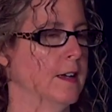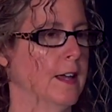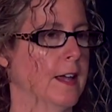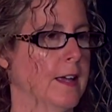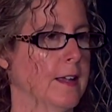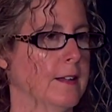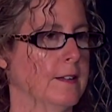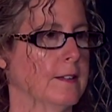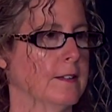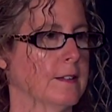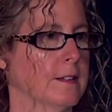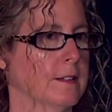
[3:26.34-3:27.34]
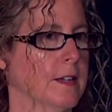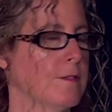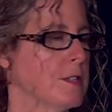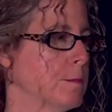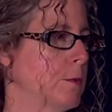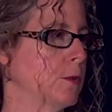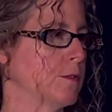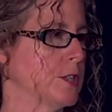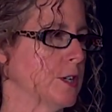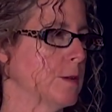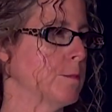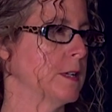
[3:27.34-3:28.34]
and Life is a Bowl of
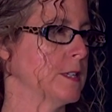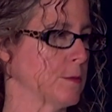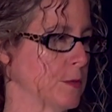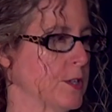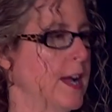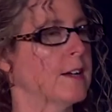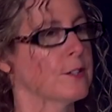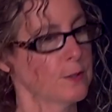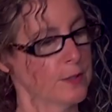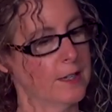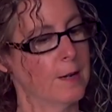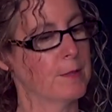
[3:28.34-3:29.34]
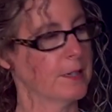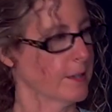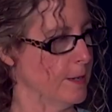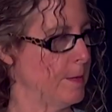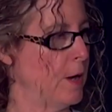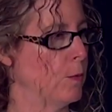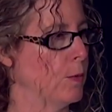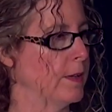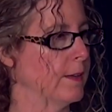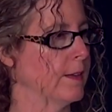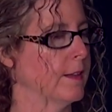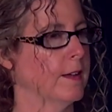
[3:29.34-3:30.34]
Cherry Pits, which actually yeah. I'm going to come out
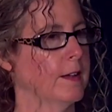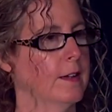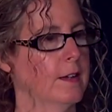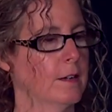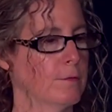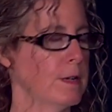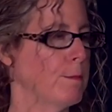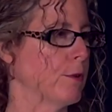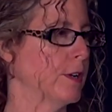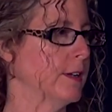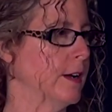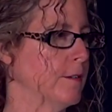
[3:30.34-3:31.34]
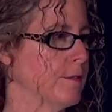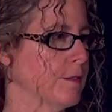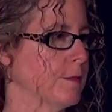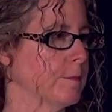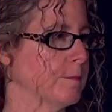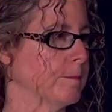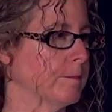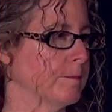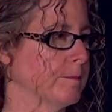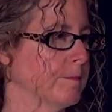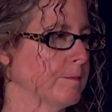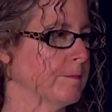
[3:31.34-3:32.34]
with a reprint of.
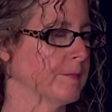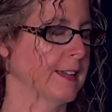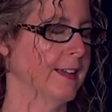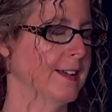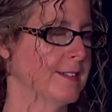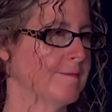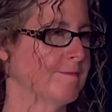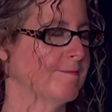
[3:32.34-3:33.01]
Ah. Yeah.